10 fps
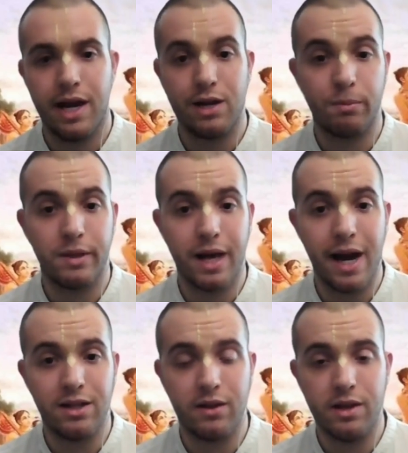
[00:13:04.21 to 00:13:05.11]
In
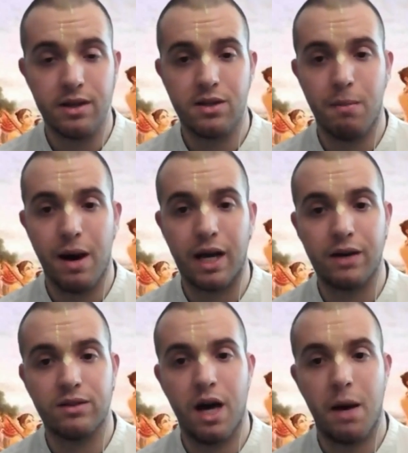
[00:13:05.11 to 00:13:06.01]
reply to this, the
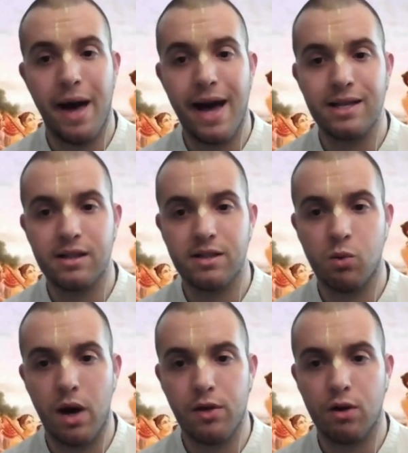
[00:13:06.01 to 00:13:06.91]
Bhagavatam asks
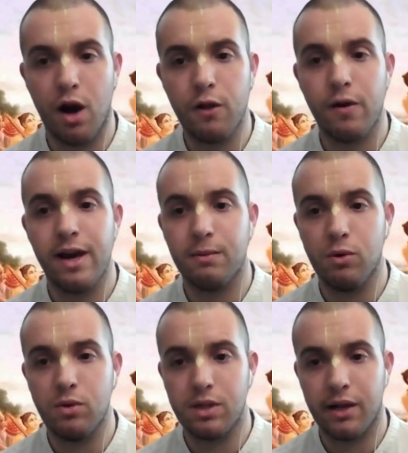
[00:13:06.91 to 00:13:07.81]
whether other
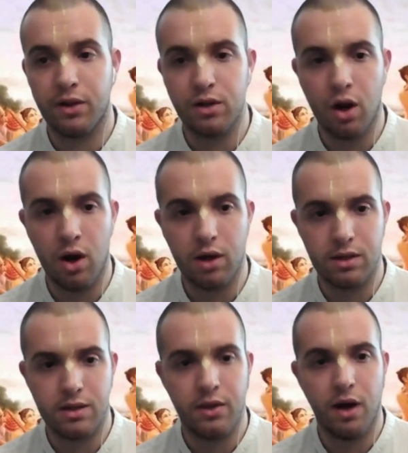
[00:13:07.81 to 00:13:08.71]
animals like the
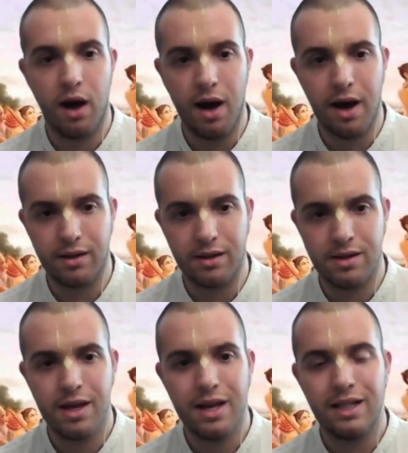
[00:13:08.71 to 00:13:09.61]
dogs and the
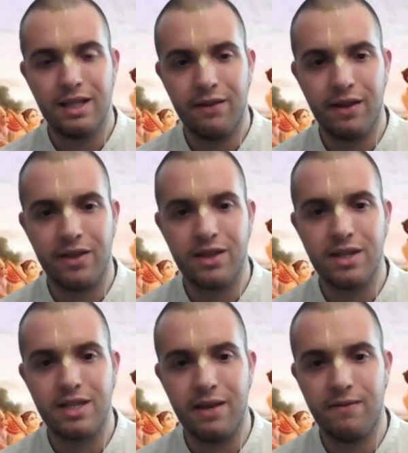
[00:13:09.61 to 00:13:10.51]
hogs living in the
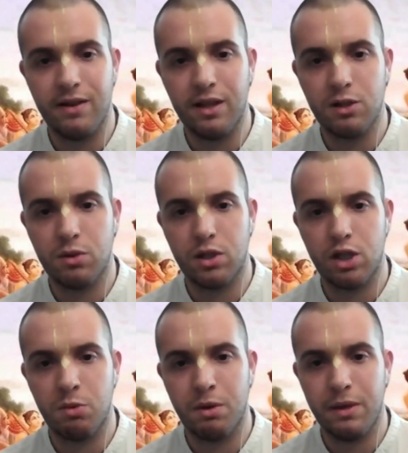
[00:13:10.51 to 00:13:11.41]
same village with the
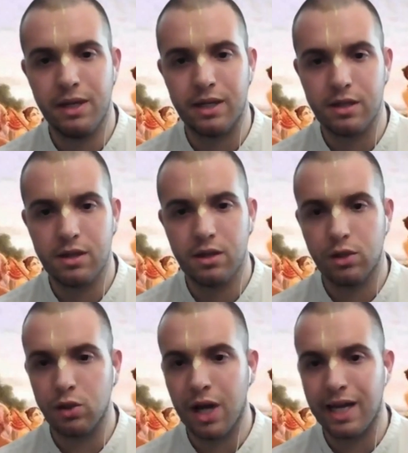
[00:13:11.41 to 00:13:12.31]
human beings
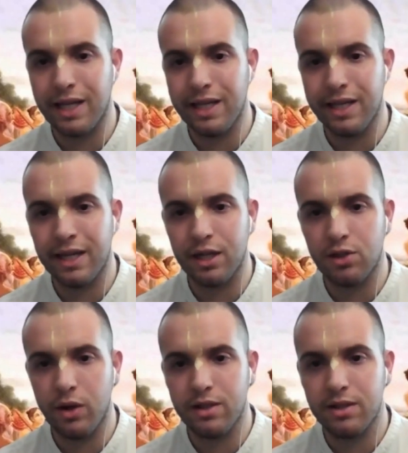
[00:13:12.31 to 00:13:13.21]
do not eat and
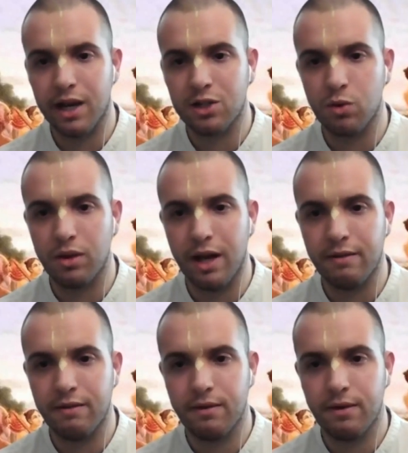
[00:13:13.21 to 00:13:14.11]
enjoy sexual life.